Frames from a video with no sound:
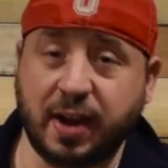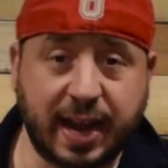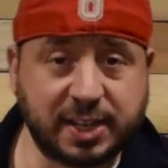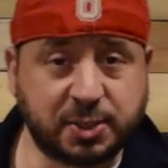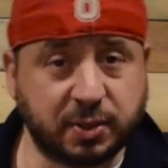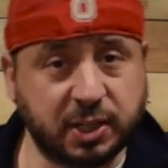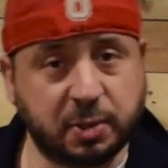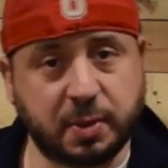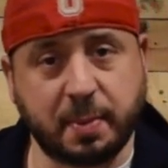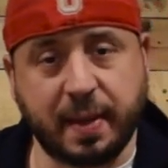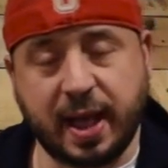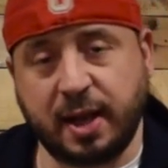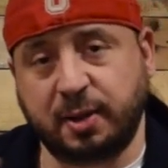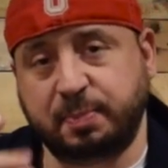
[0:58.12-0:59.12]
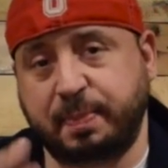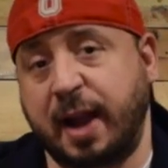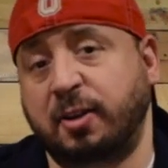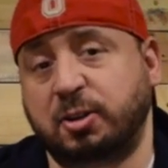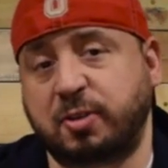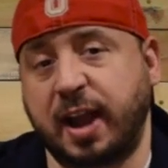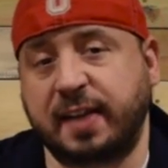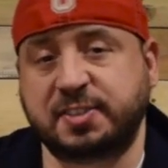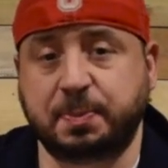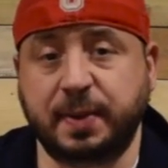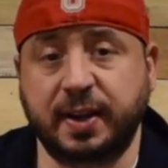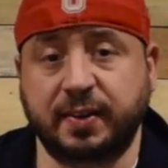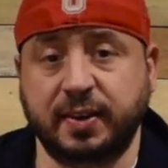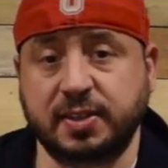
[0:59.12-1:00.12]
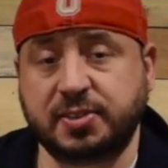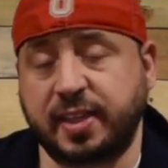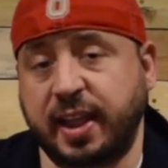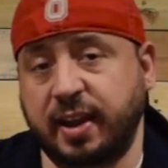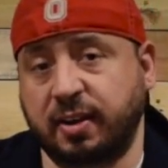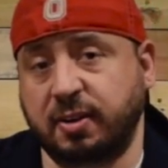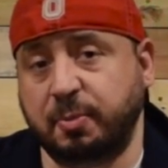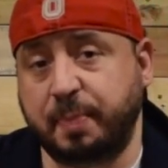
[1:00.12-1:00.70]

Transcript: right, guys, so a little bit about Barrell Craft Spirits. They're